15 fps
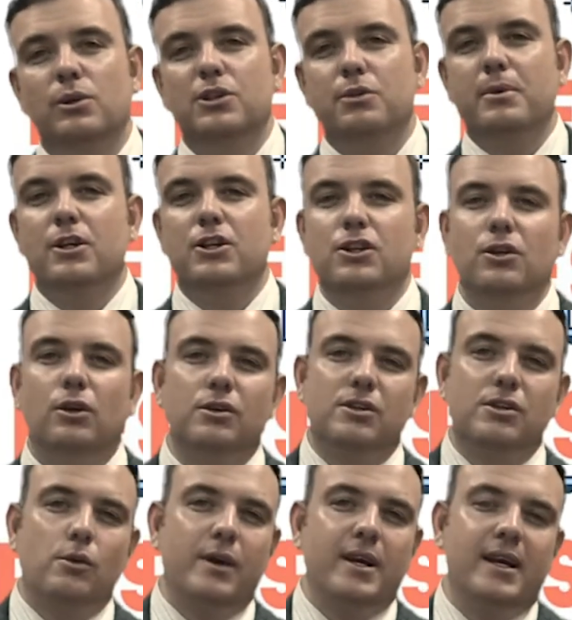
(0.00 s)
which will be a short
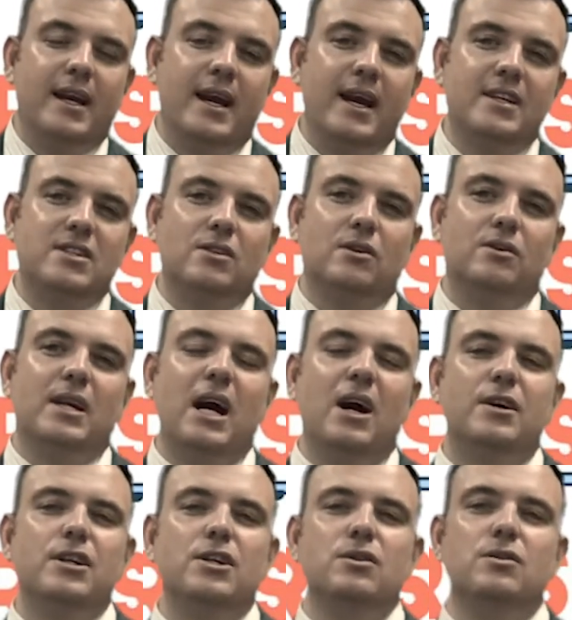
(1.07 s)
screencast on how
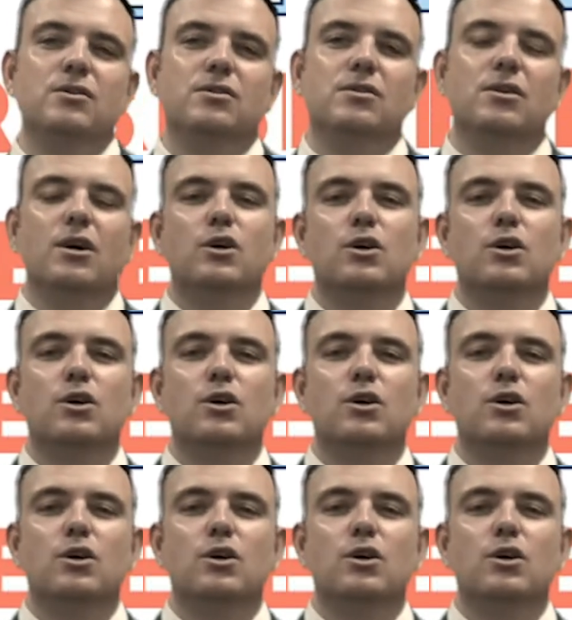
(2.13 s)
to use